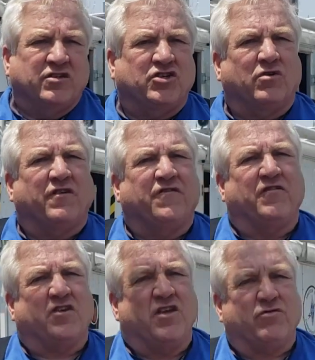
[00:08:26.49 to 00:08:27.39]

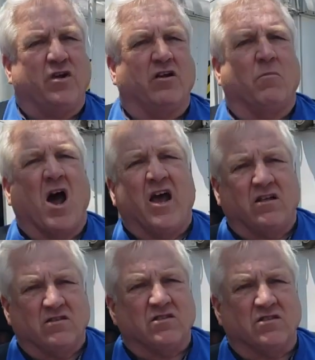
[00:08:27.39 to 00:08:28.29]
250, 300
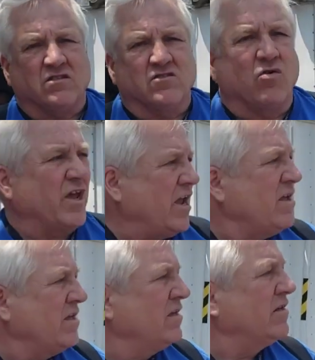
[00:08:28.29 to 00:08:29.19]
miles, okay,
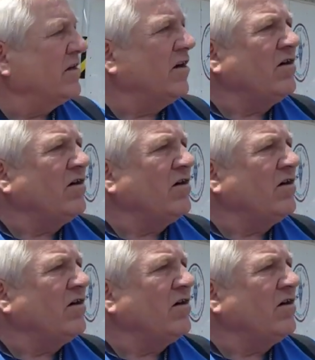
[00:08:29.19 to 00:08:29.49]
and